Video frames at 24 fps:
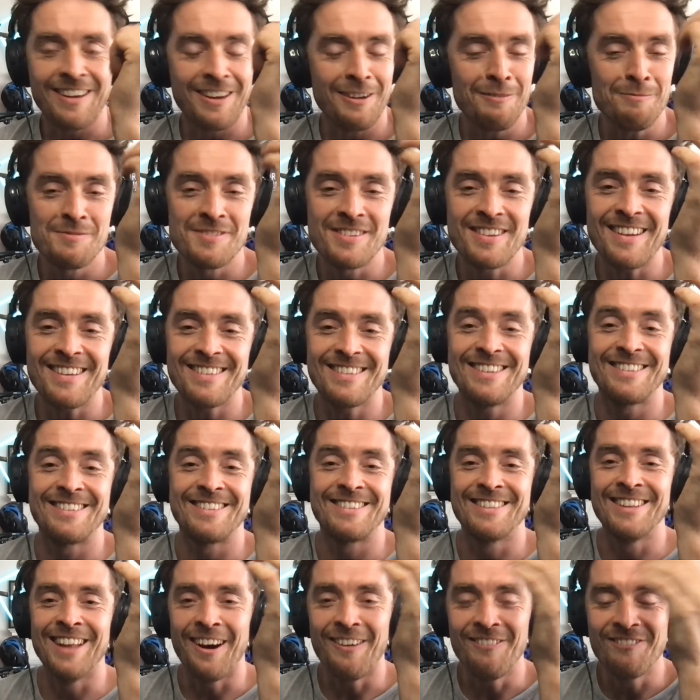I'm such
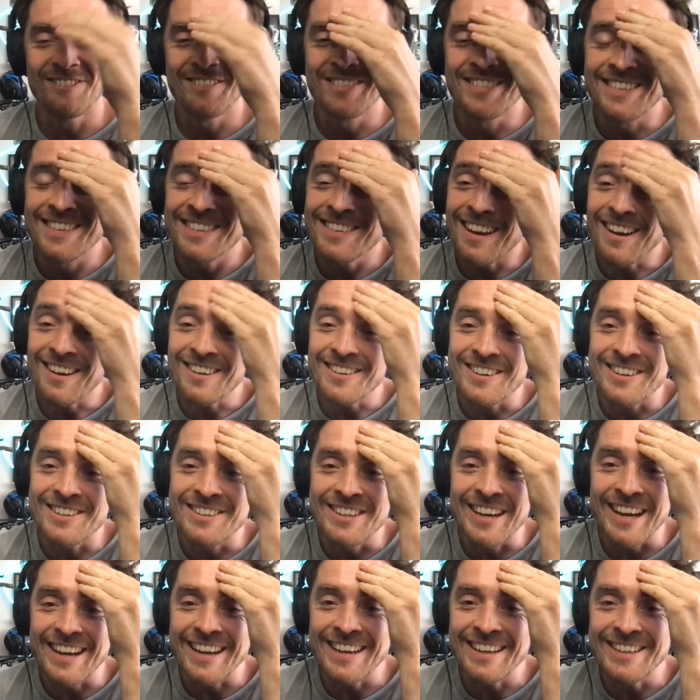a
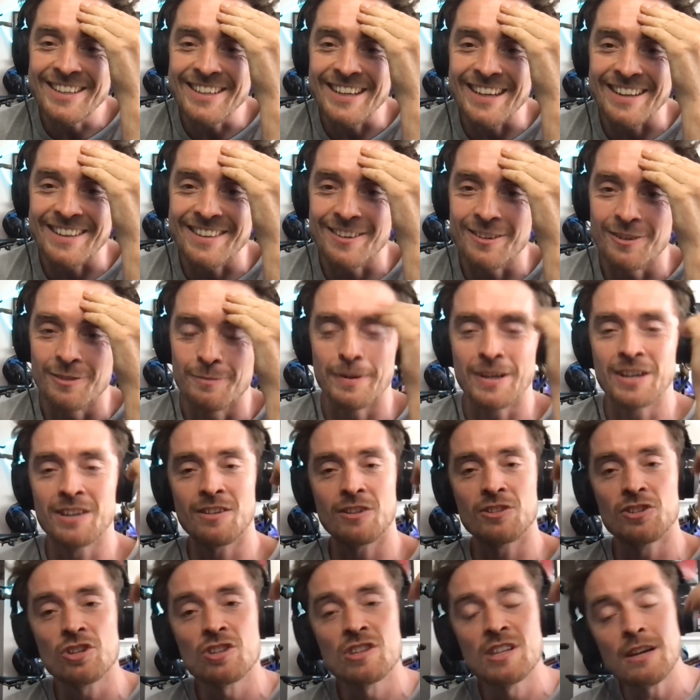chicken shit, dude, because I
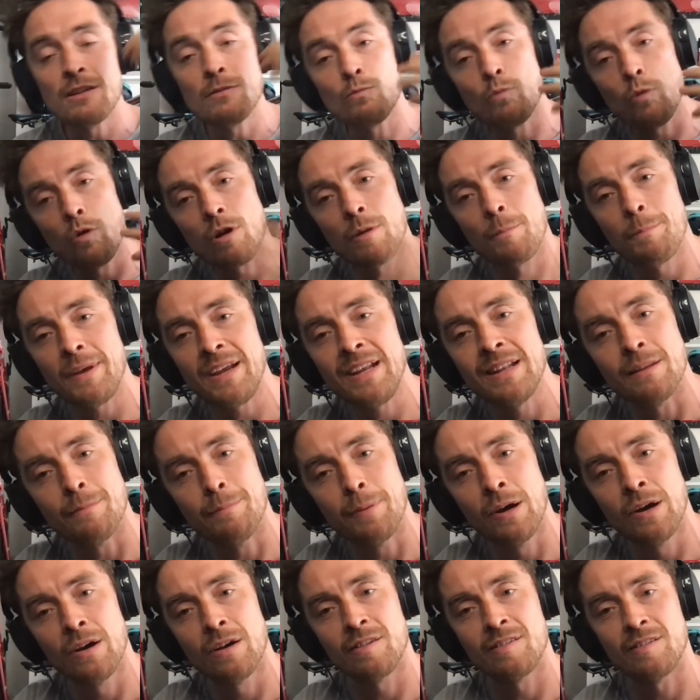just didn't want to be the
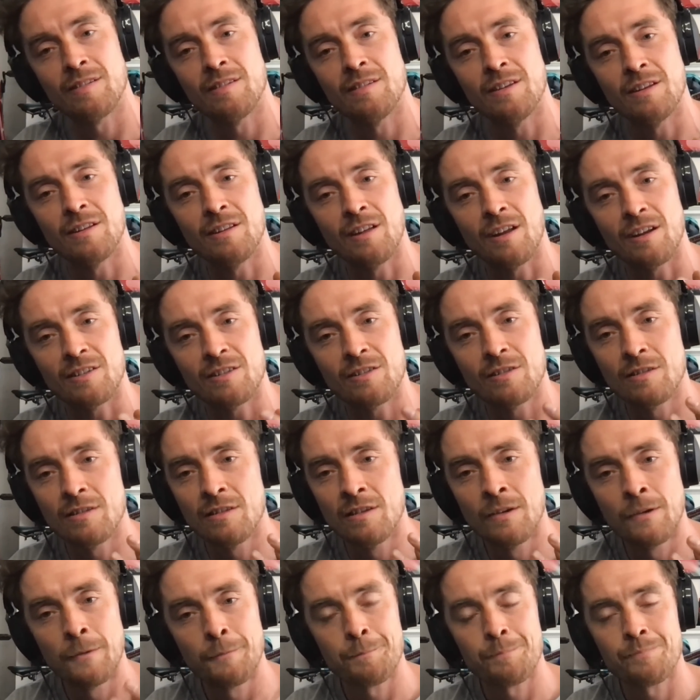person that like,
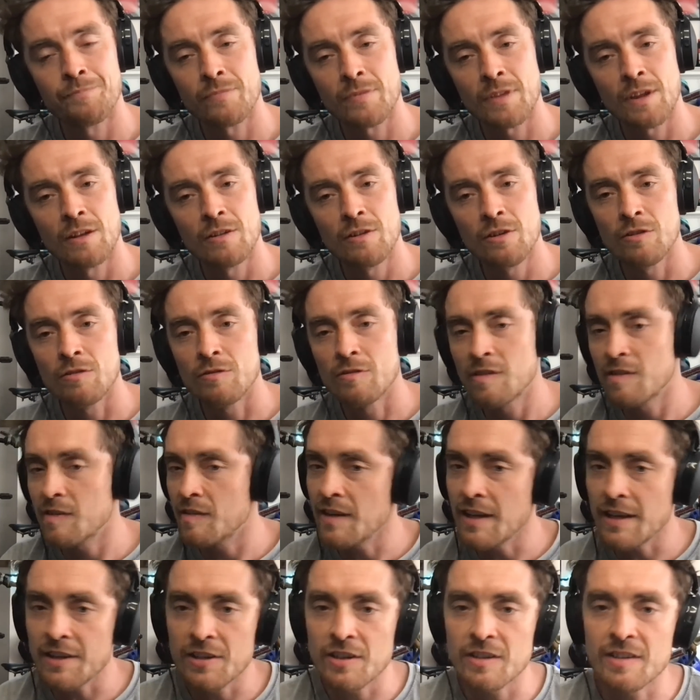dude,
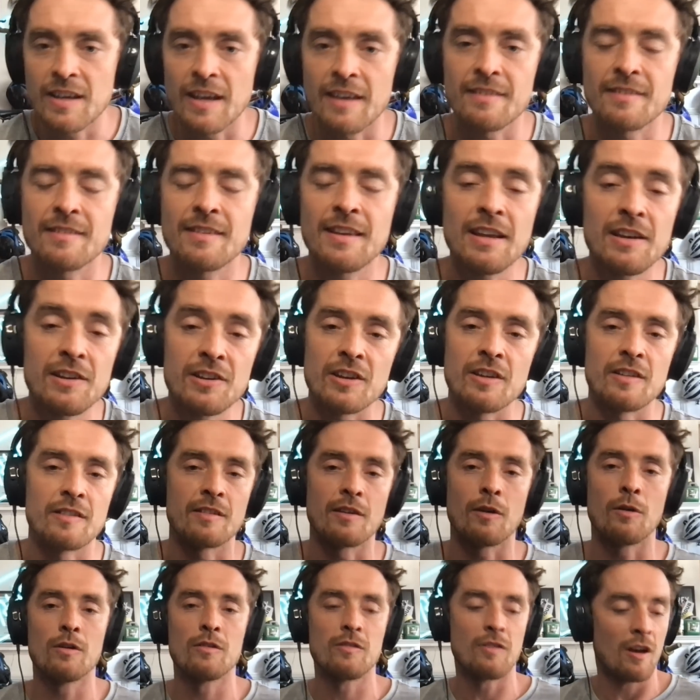snitches get stitches.
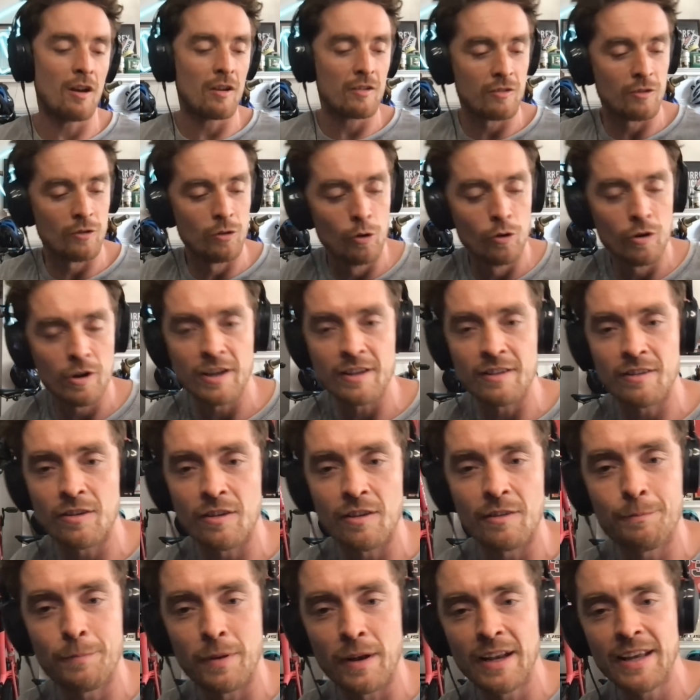So I was talking to
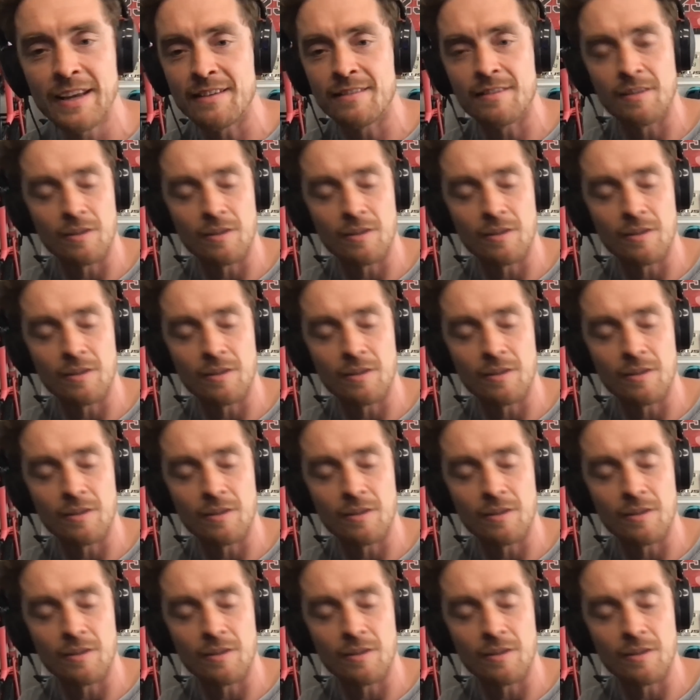the police.